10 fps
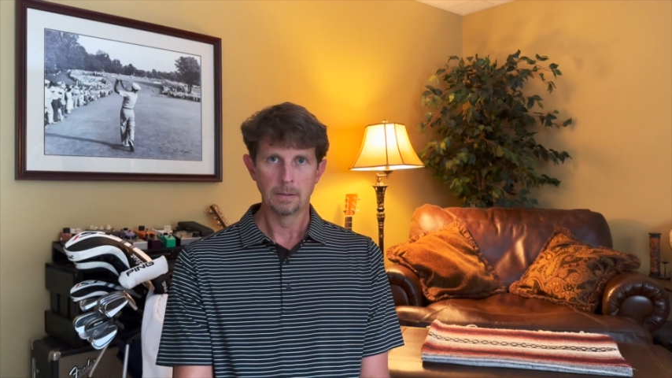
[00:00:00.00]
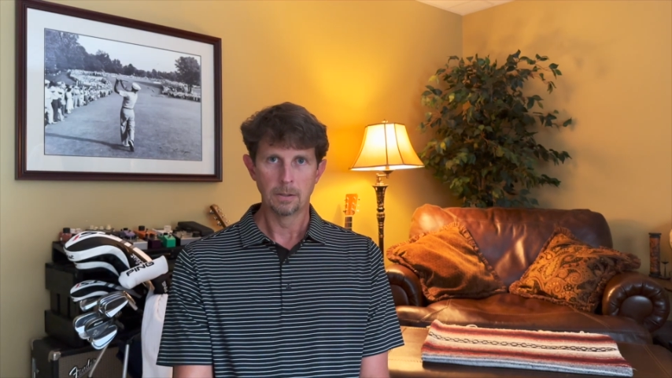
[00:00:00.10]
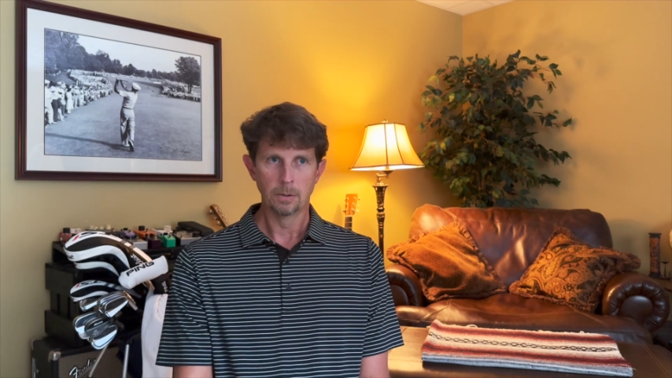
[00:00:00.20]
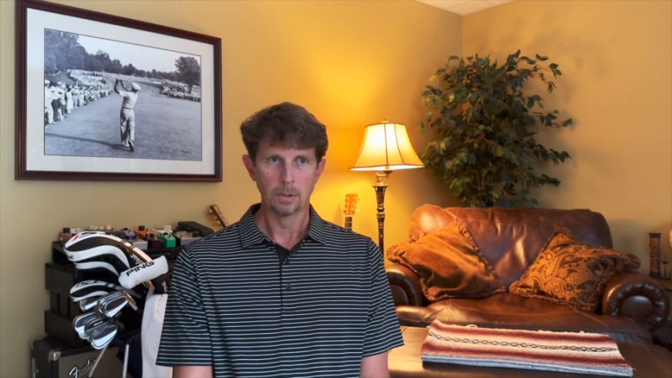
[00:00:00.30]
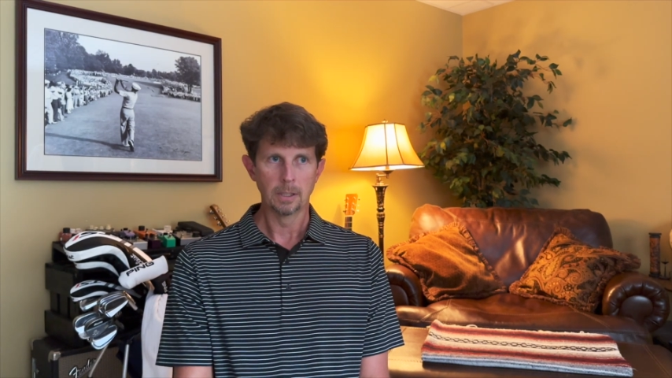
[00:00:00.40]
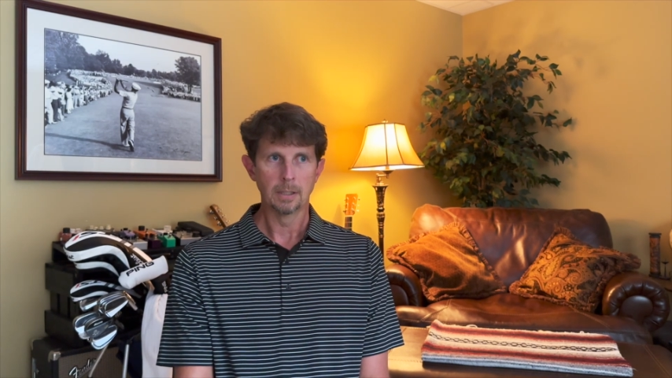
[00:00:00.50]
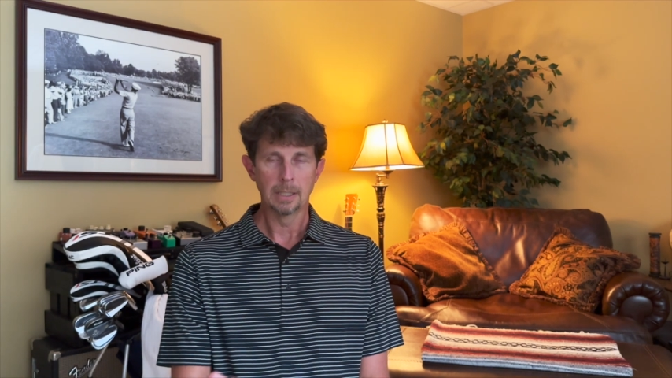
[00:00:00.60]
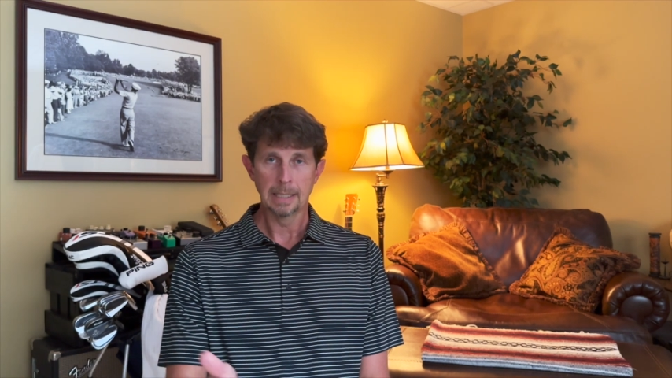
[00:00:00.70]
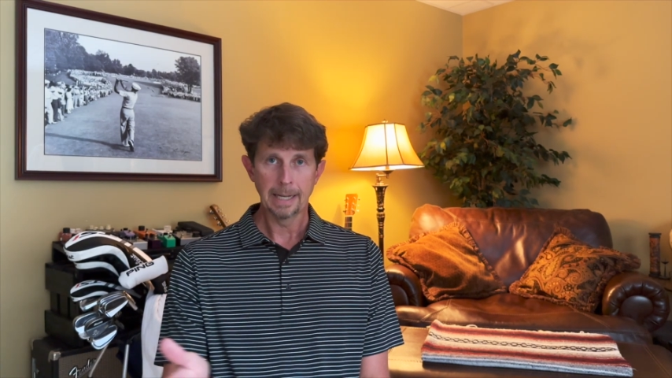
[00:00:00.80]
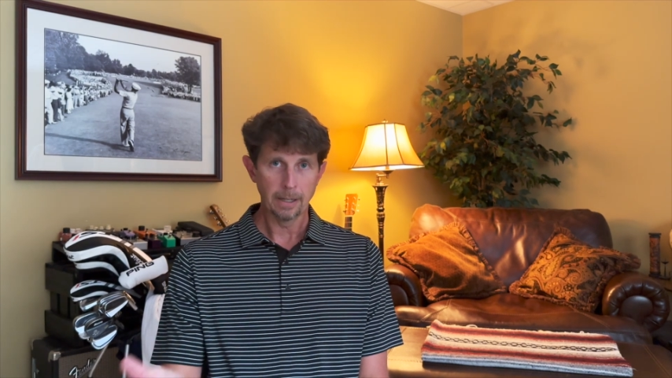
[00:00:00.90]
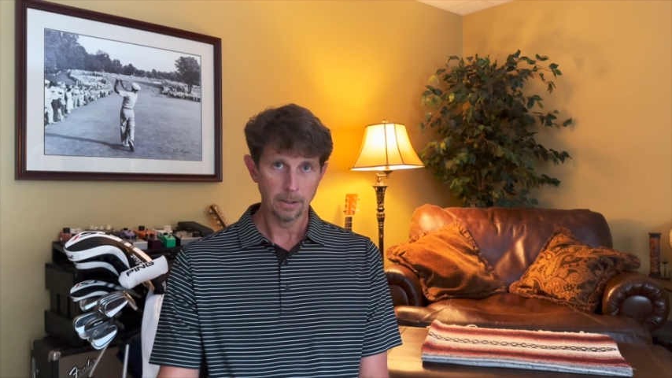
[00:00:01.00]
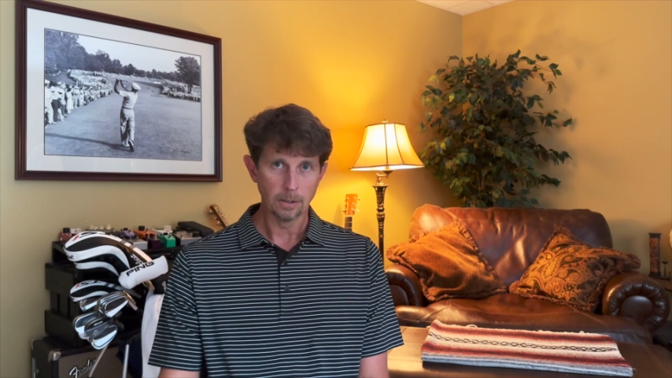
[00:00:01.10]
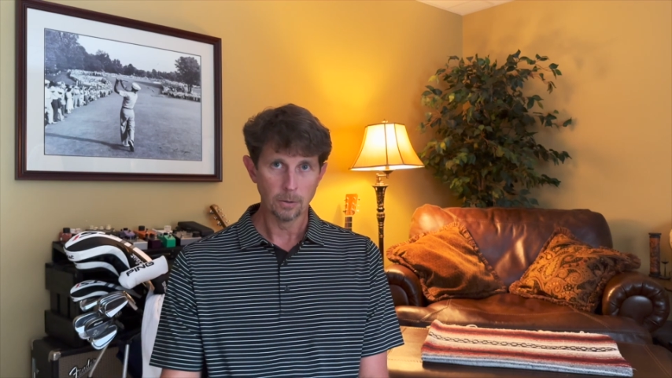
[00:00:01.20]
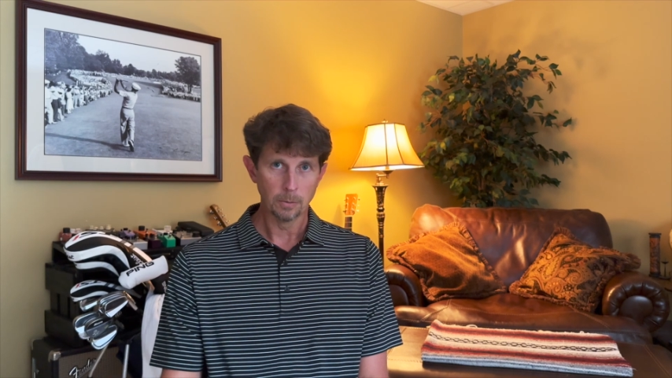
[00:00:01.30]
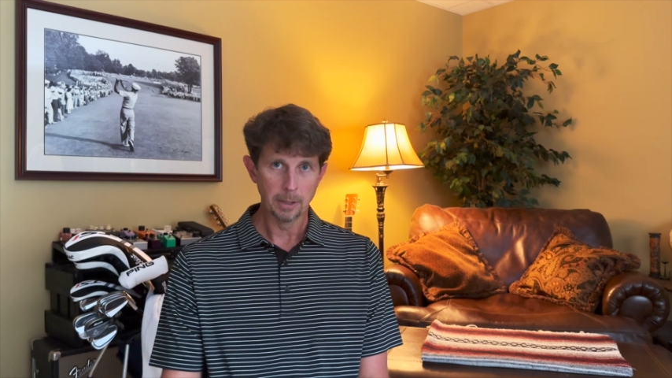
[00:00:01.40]
doing and how to
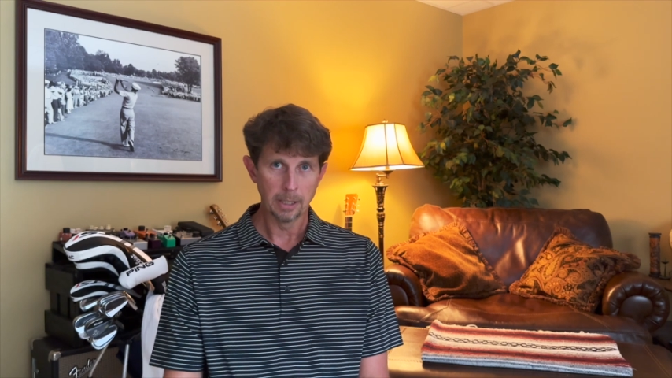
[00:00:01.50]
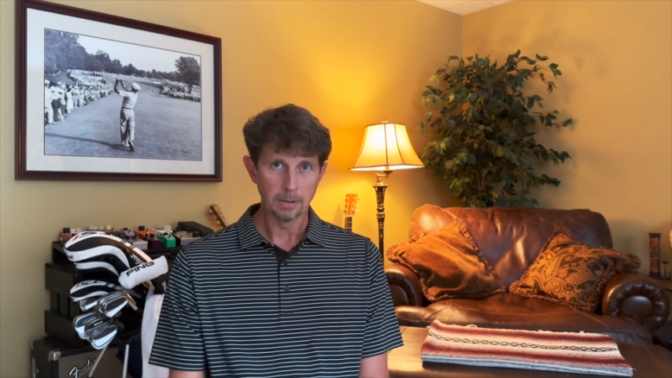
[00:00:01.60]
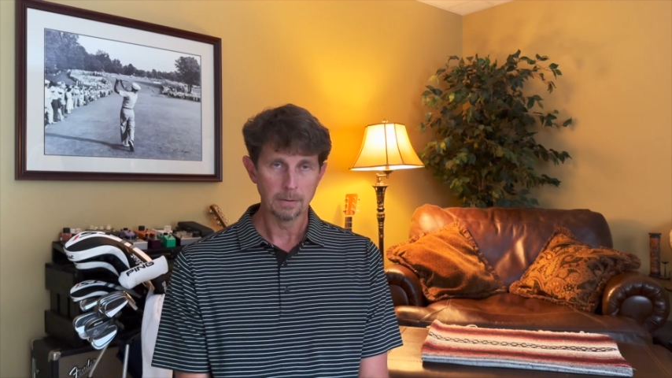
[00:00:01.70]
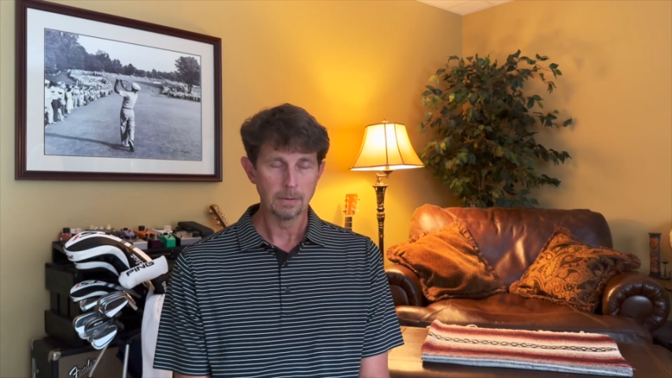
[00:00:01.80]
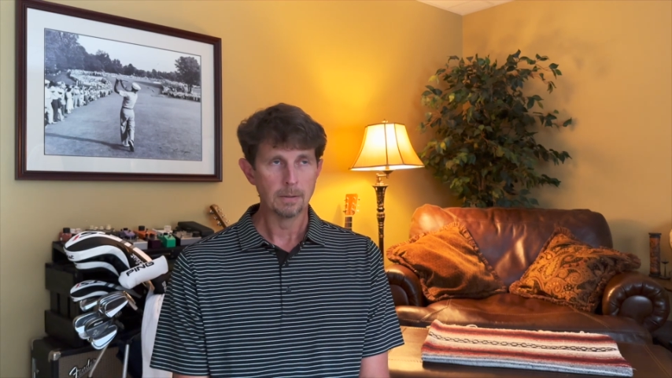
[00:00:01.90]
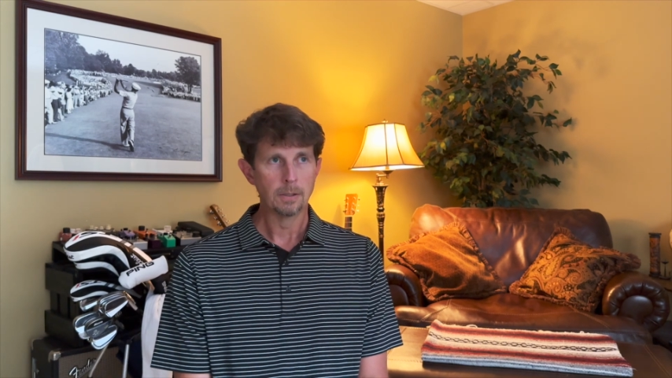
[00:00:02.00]
go about